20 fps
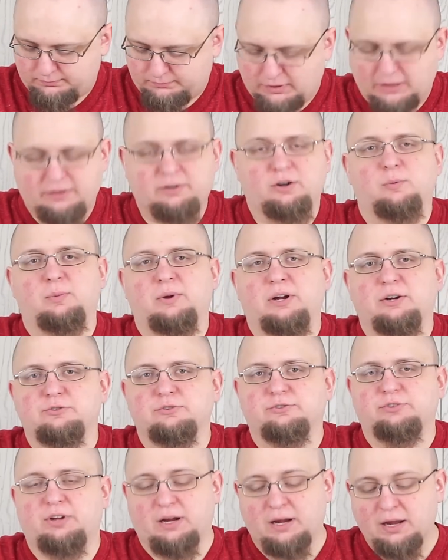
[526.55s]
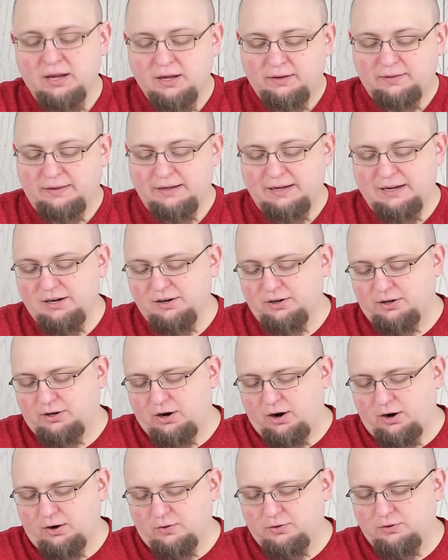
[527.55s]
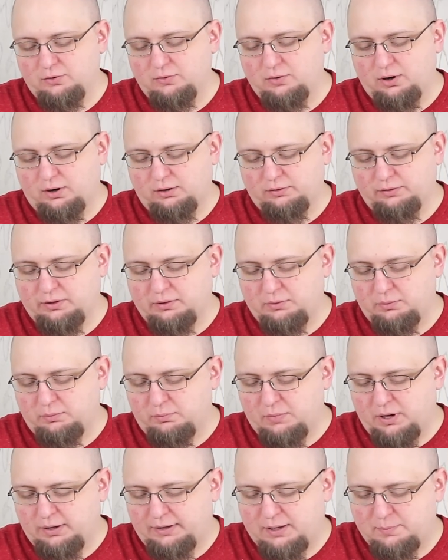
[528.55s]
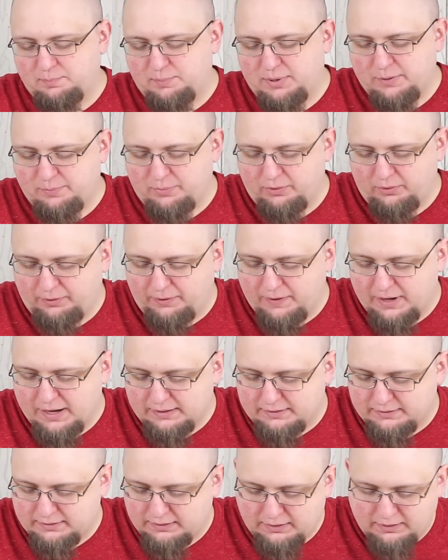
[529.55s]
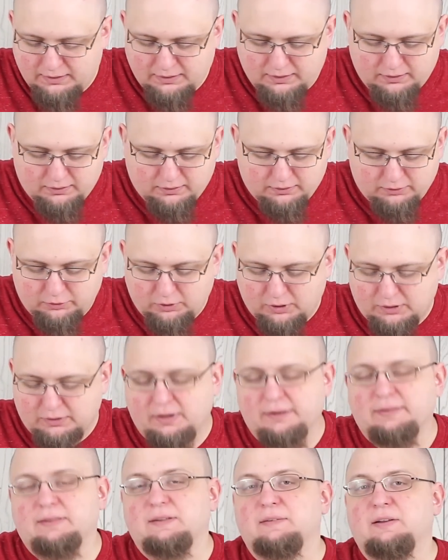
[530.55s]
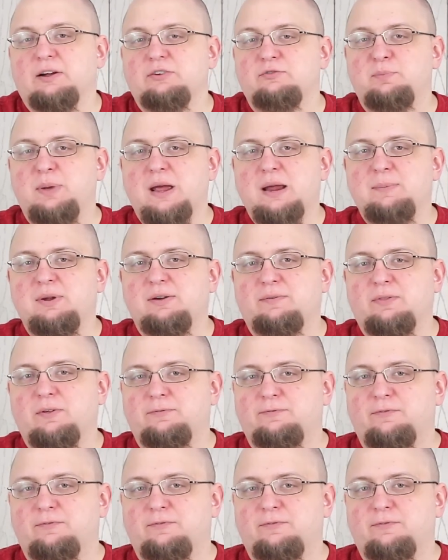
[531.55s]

Not terribly interesting. The Iakaru are little monkey people that look like the love baby of the